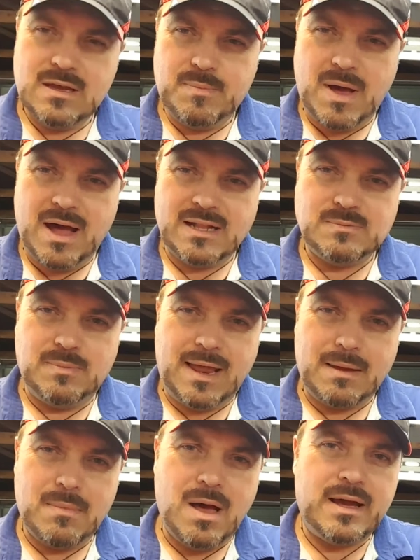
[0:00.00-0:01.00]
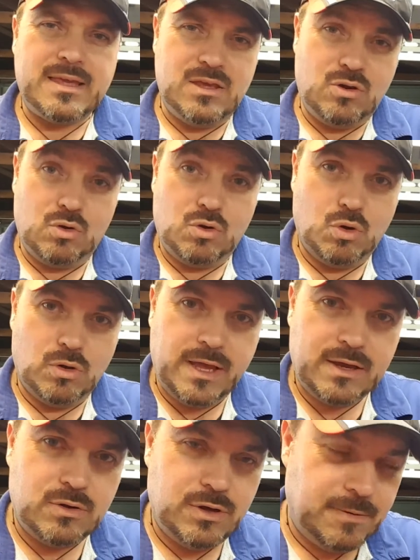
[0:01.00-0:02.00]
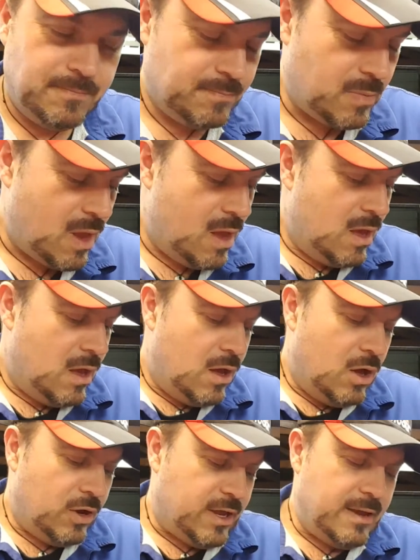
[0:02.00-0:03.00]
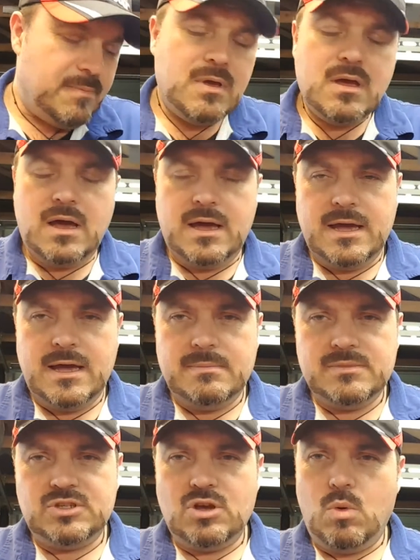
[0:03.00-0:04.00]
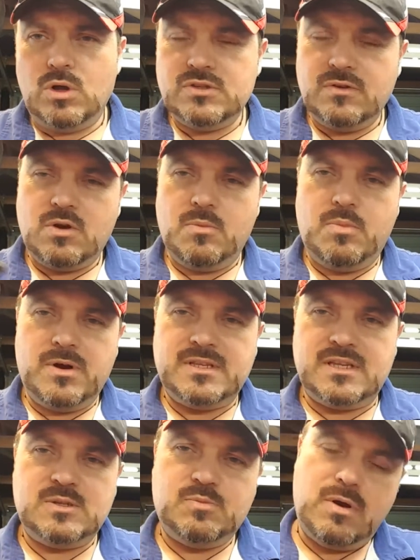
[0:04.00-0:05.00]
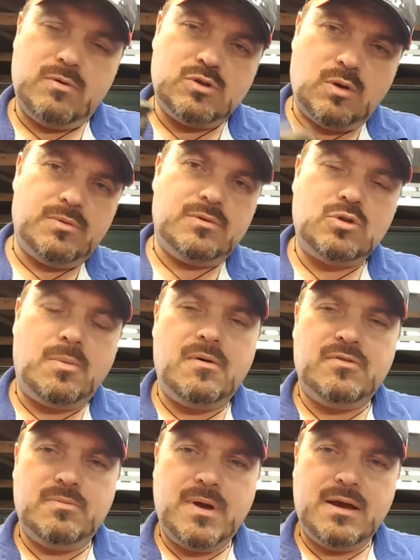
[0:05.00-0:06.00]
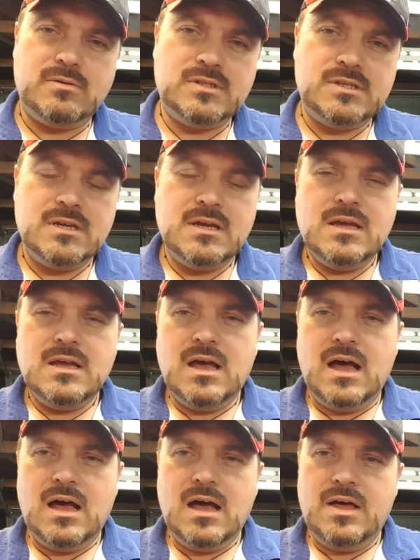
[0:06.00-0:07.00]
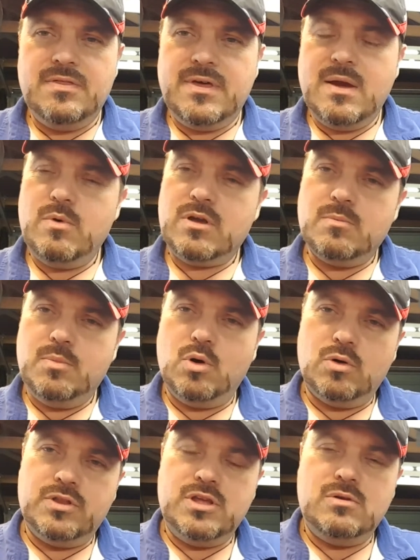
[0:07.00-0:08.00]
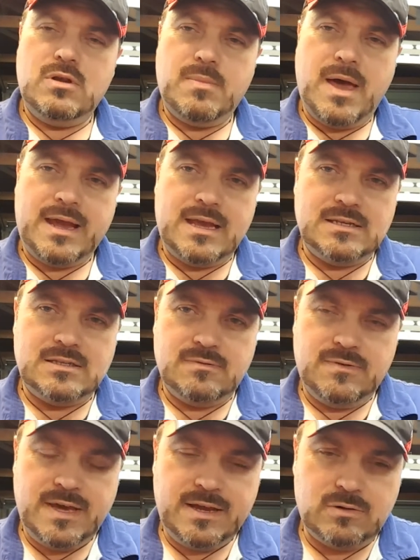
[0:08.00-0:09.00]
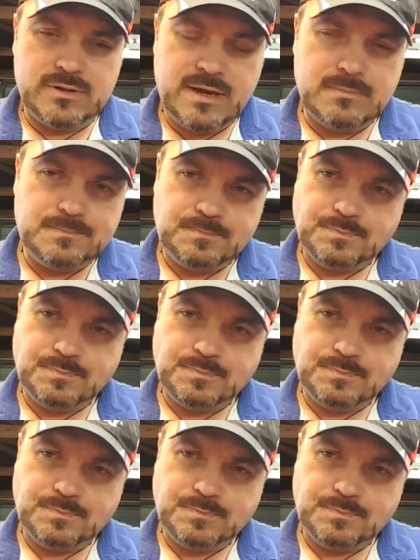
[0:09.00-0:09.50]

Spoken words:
Parts black market, you could call that, couldn't you? Okay, so once we compress that spring, we'll swap over the mount, and then we can put the unit back into the vehicle. Now,